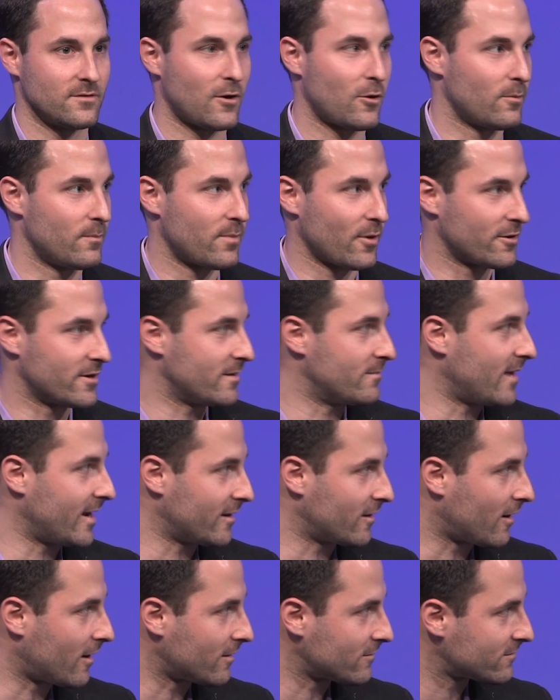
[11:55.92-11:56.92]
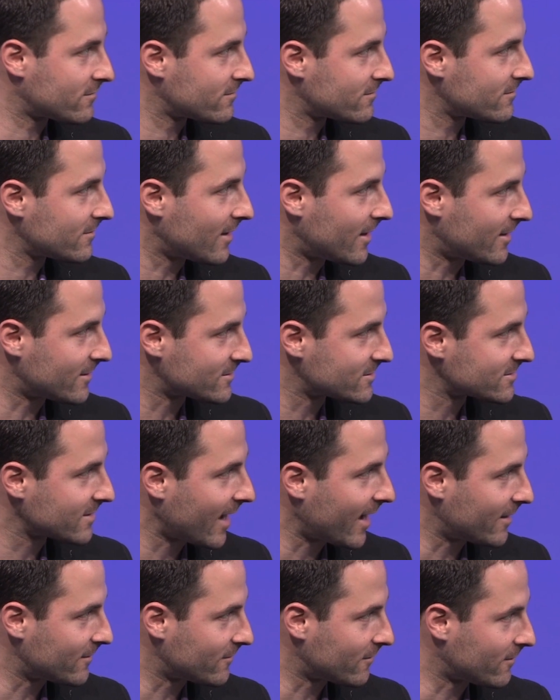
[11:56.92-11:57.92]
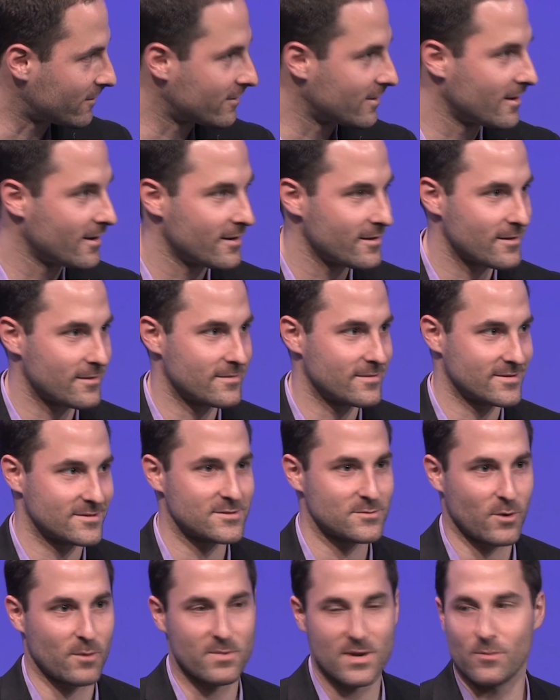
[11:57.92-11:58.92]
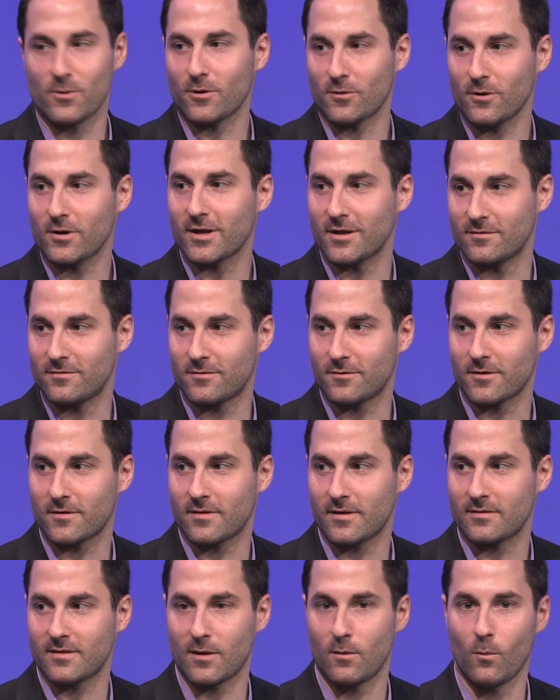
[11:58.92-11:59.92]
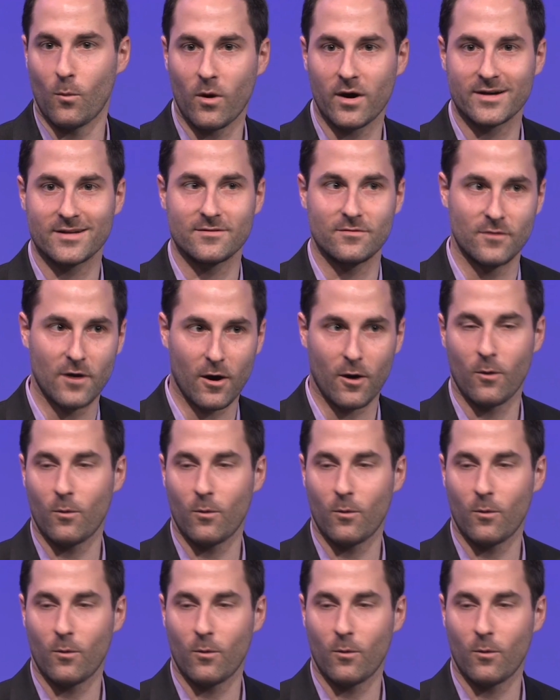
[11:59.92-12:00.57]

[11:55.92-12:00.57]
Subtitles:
the whole Bernie Madoff scandal. This is what people are looking for. They want to know